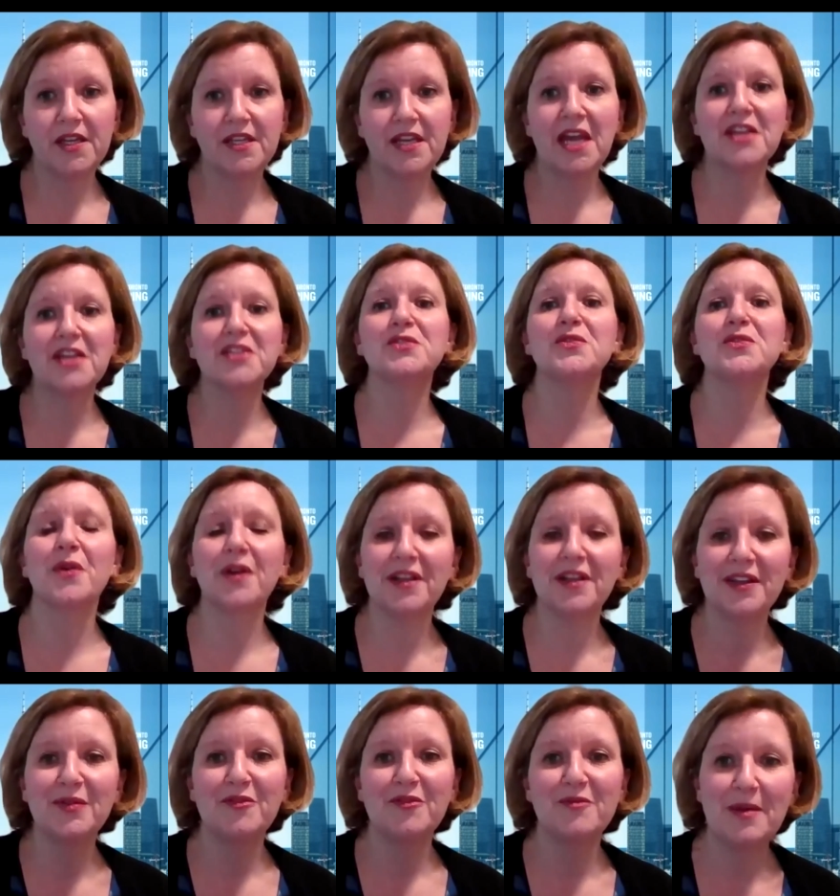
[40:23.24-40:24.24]

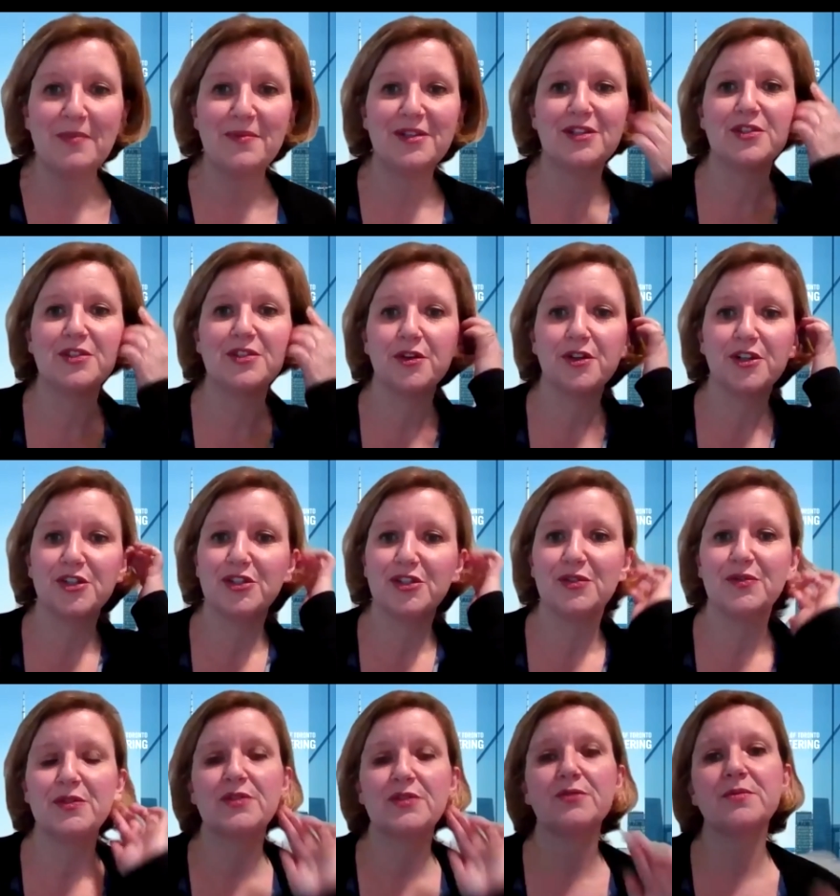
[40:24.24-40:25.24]
historically we've maybe discouraged
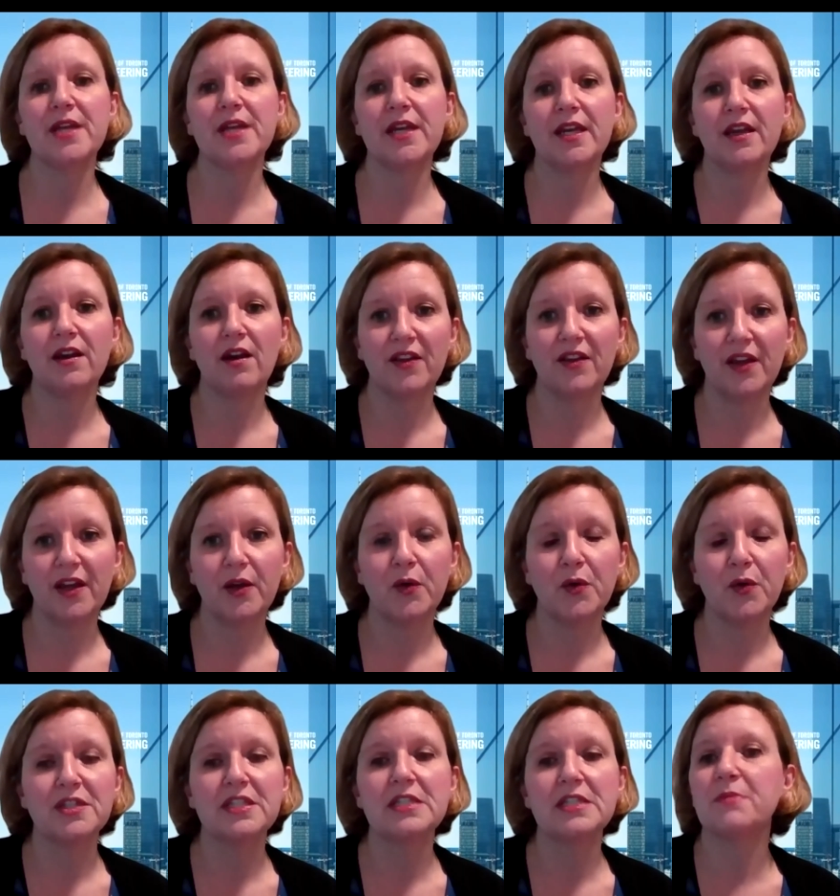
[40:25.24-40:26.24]
students from taking online
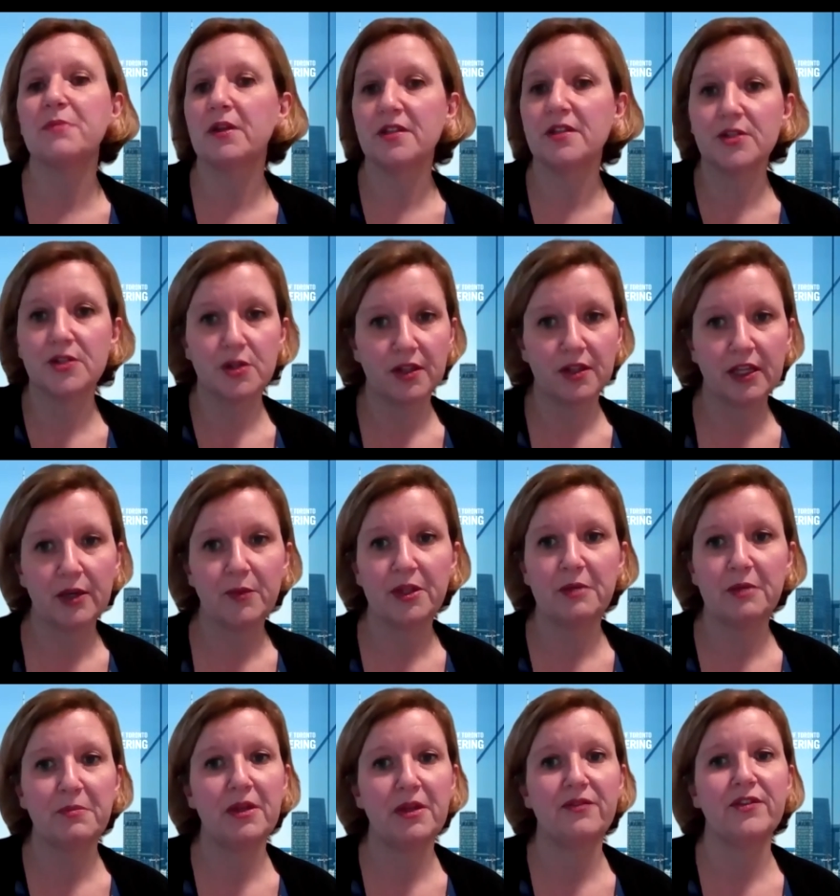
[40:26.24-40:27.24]
courses, but certainly with the
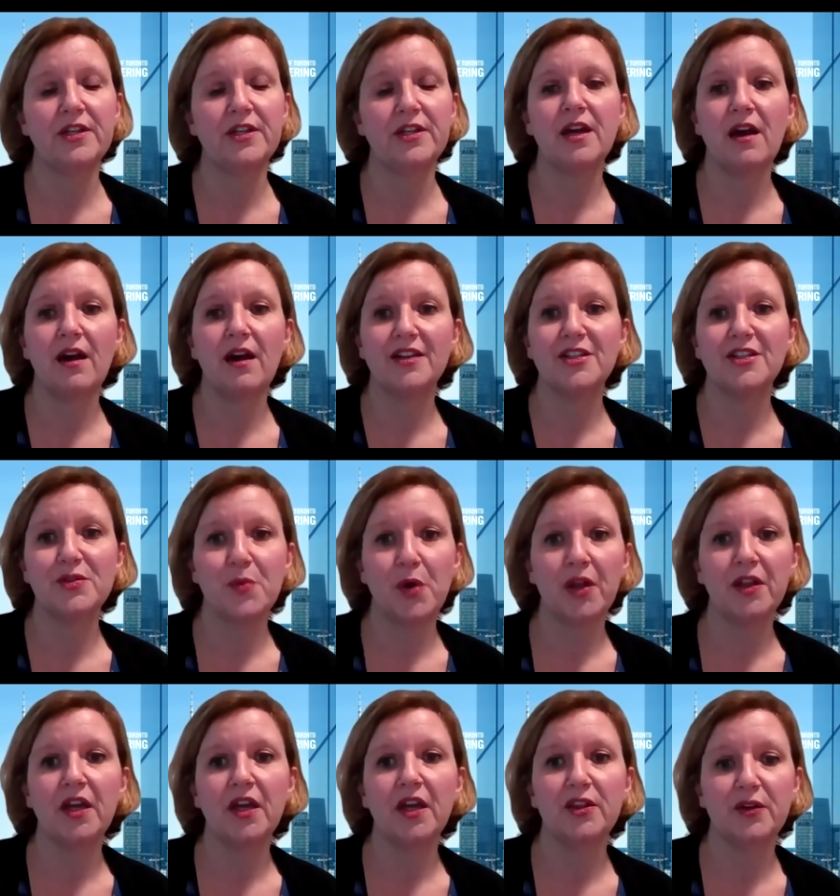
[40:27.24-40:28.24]
pivot to
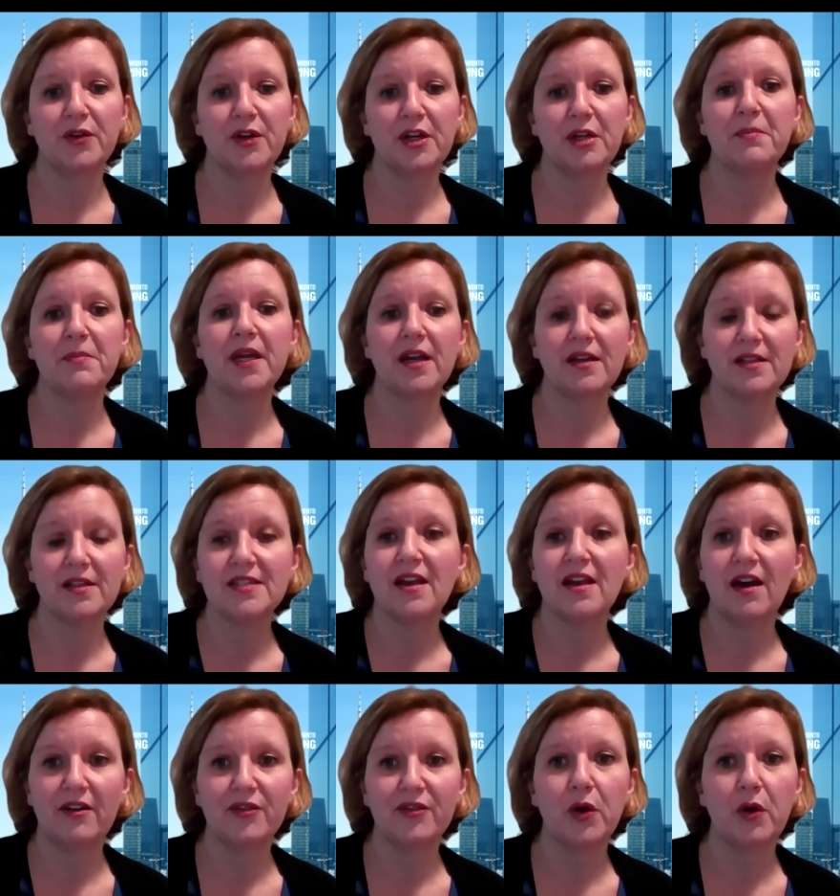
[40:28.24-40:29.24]
online learning because
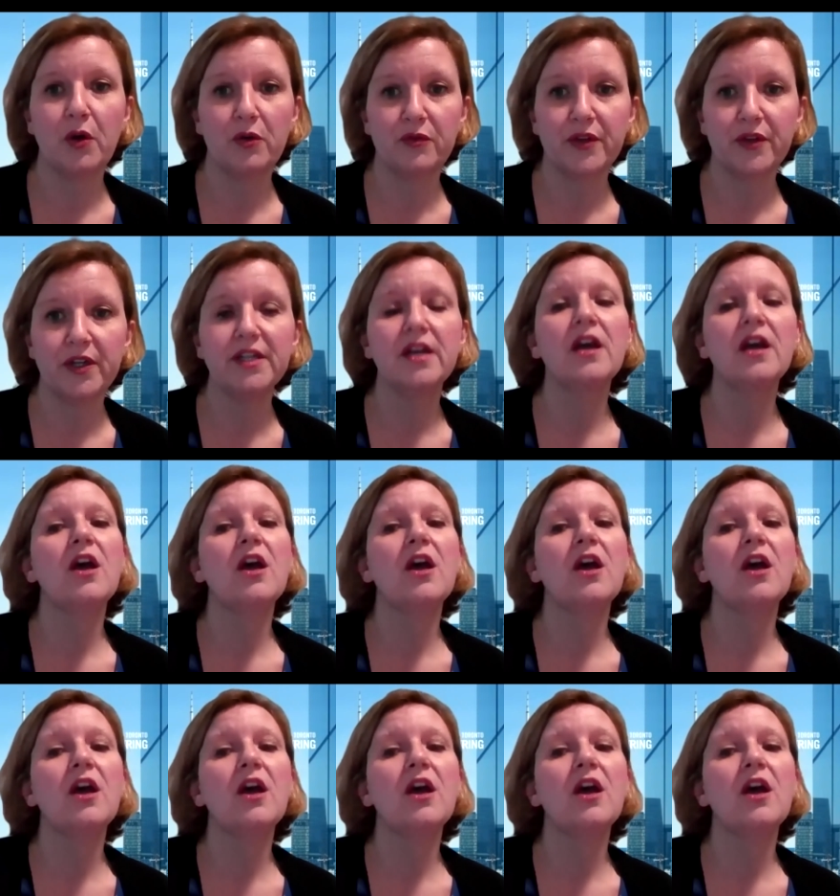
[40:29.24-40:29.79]
of COVID,